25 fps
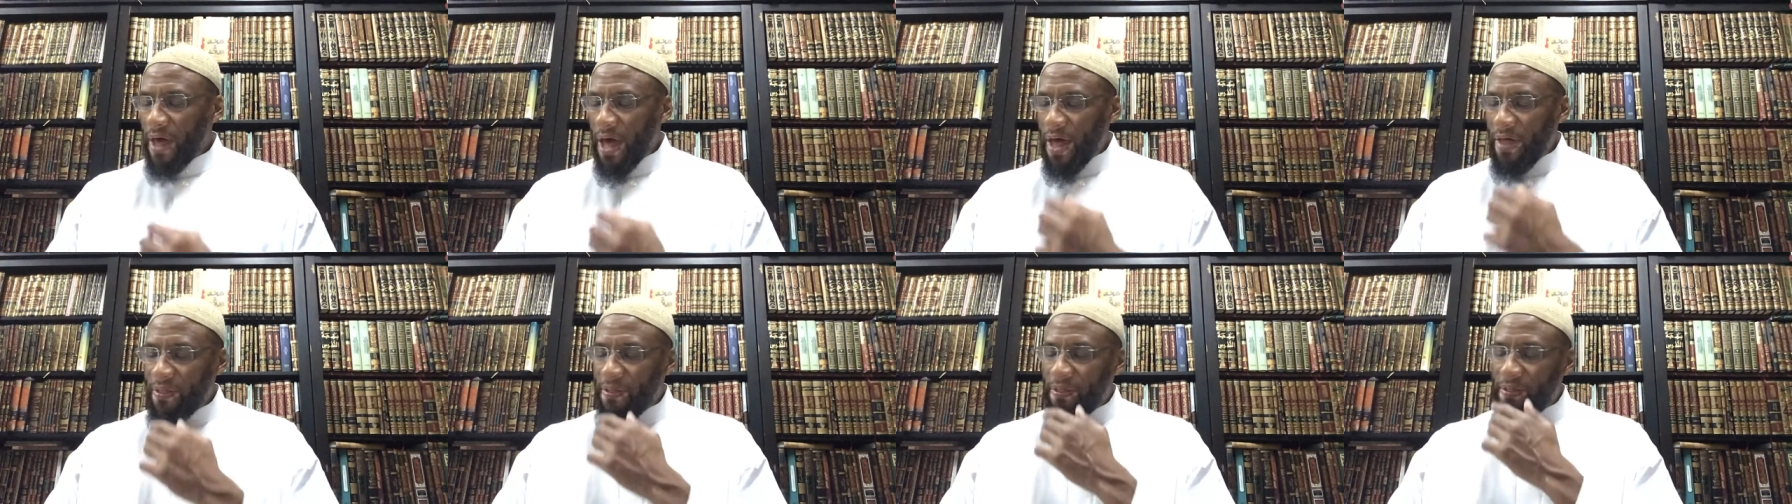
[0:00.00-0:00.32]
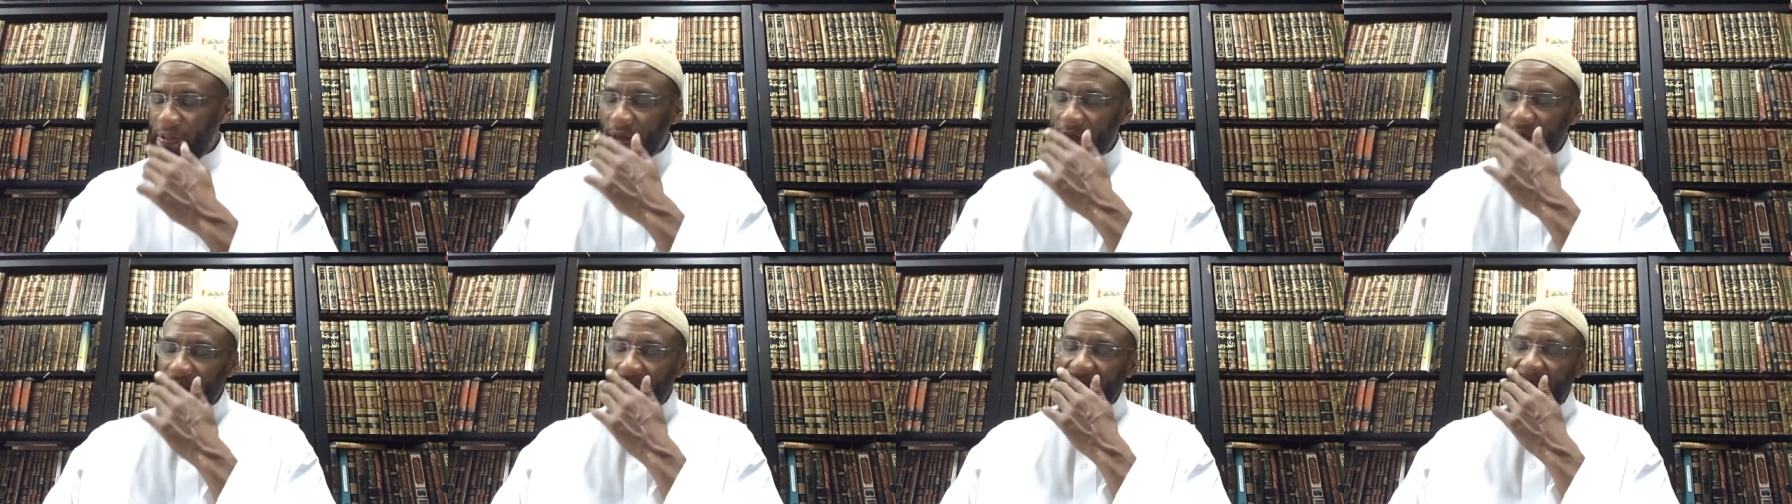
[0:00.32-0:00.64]

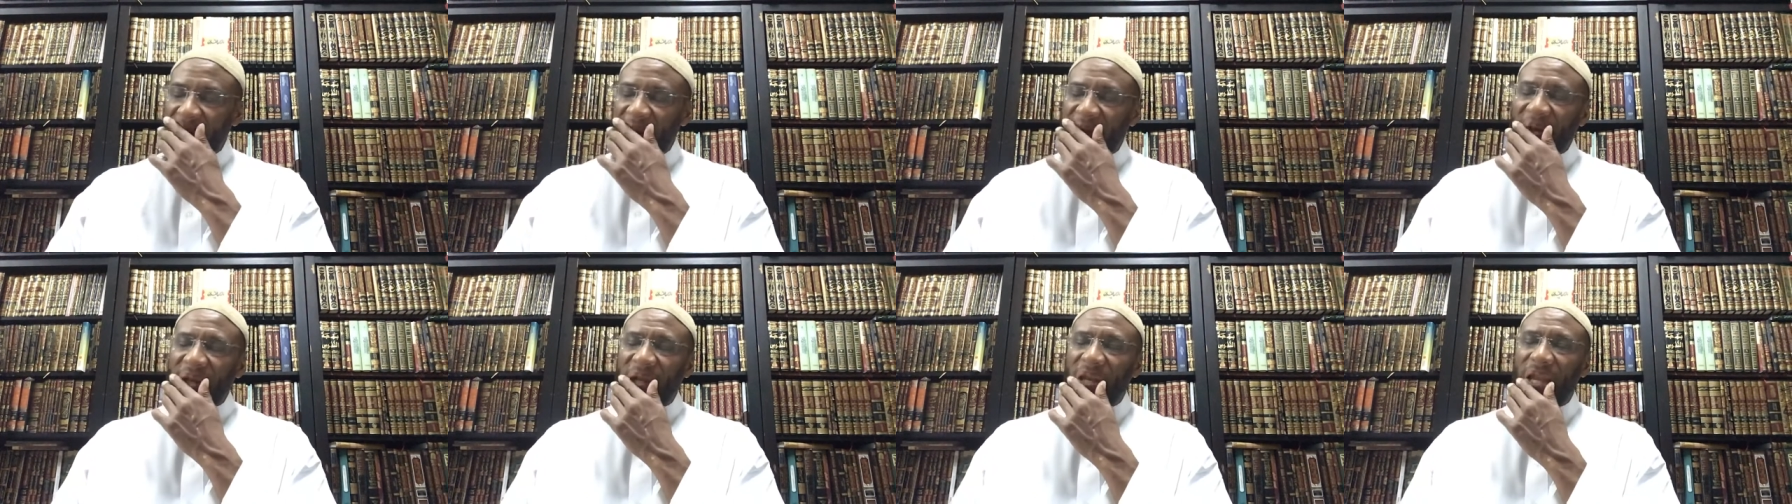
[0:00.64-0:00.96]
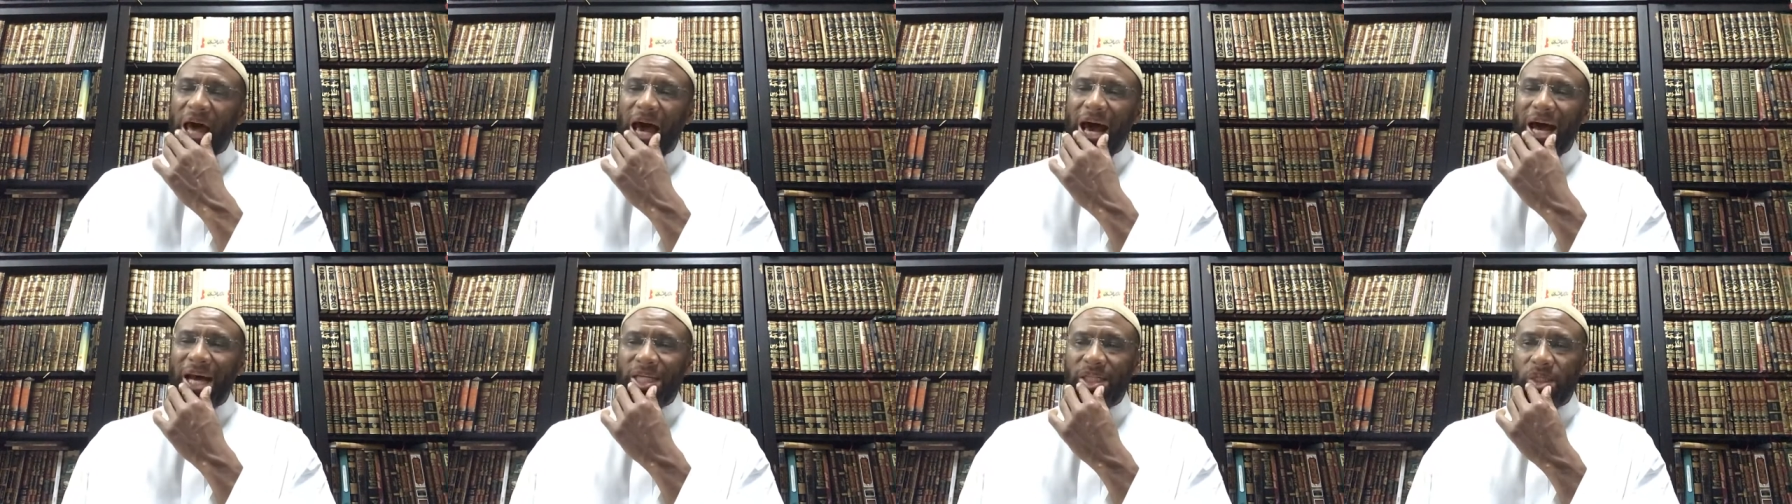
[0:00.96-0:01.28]
that the
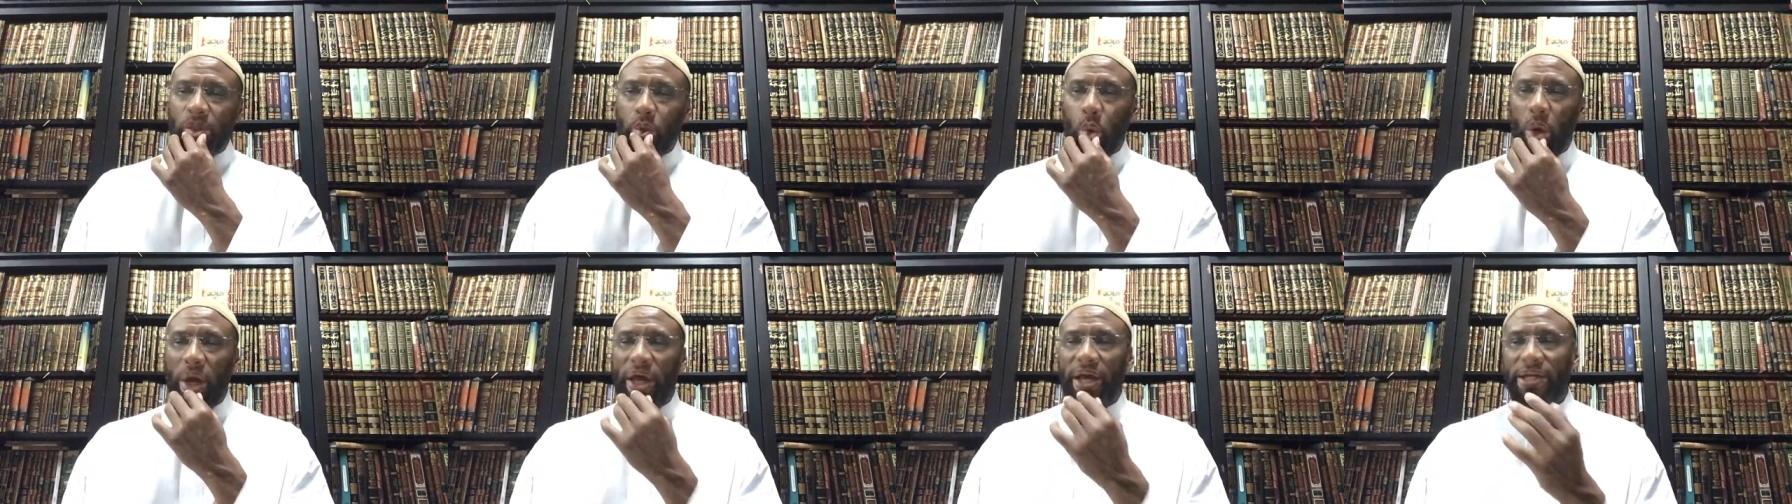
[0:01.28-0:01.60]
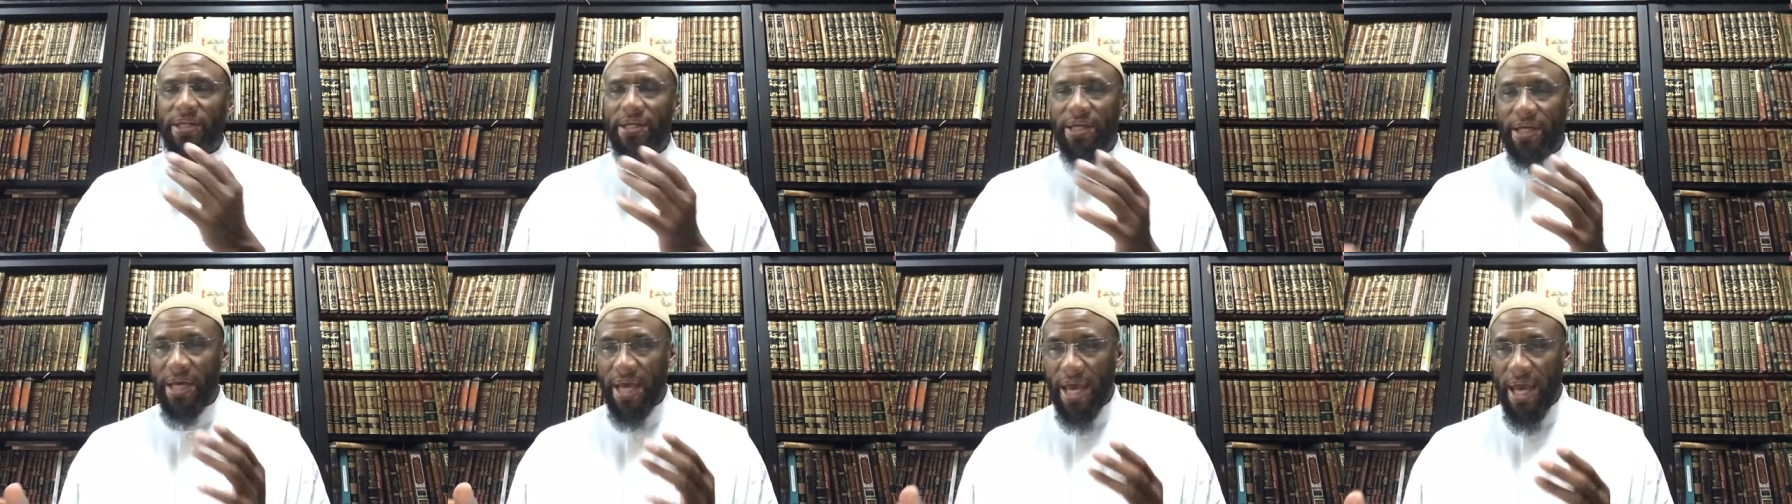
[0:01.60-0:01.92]
last
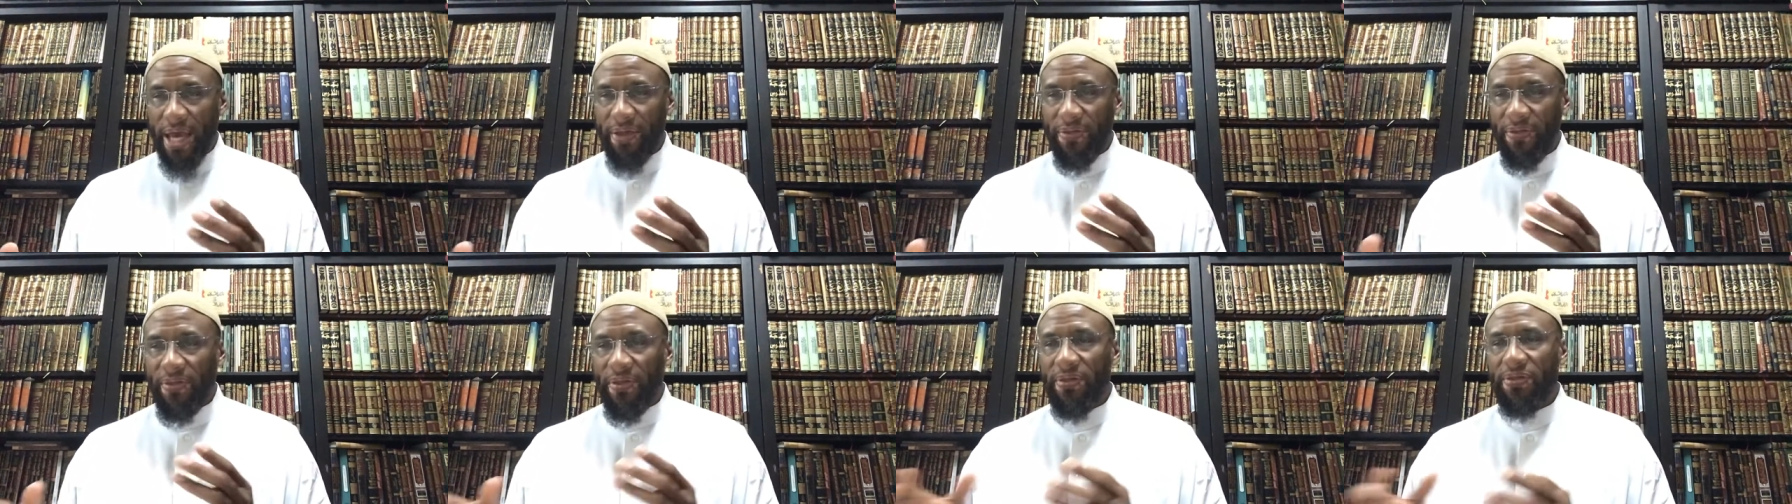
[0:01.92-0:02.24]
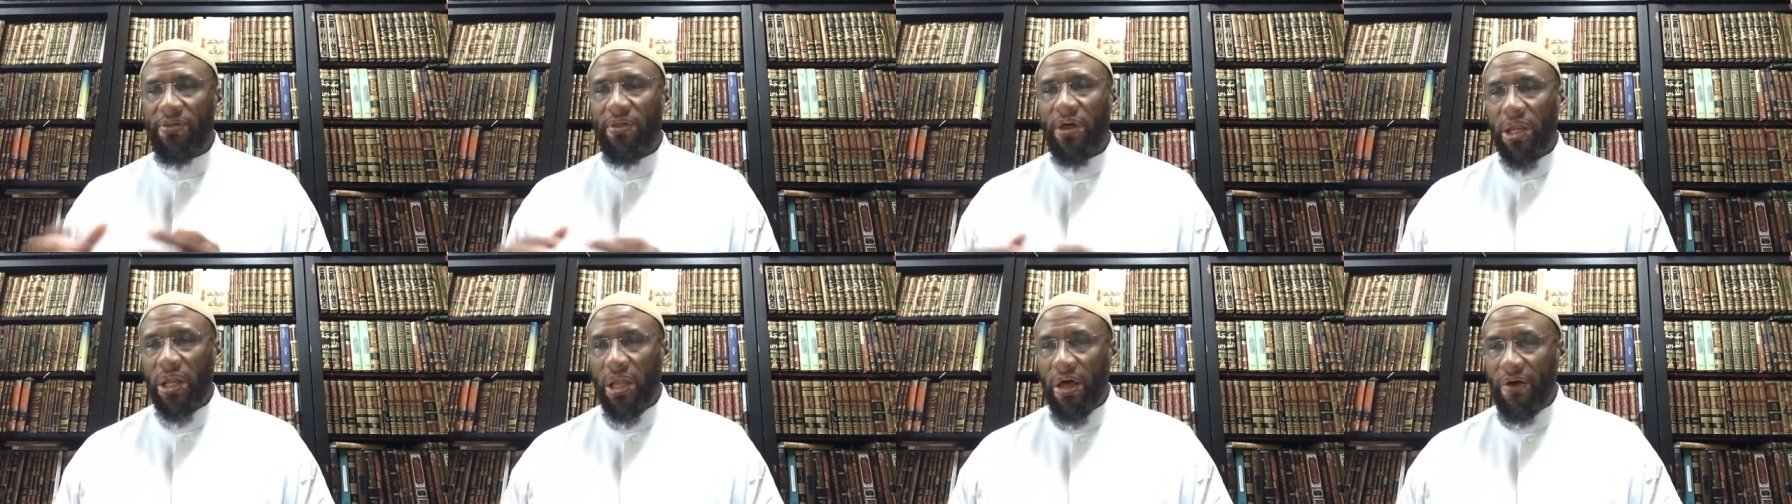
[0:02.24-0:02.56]
way to gain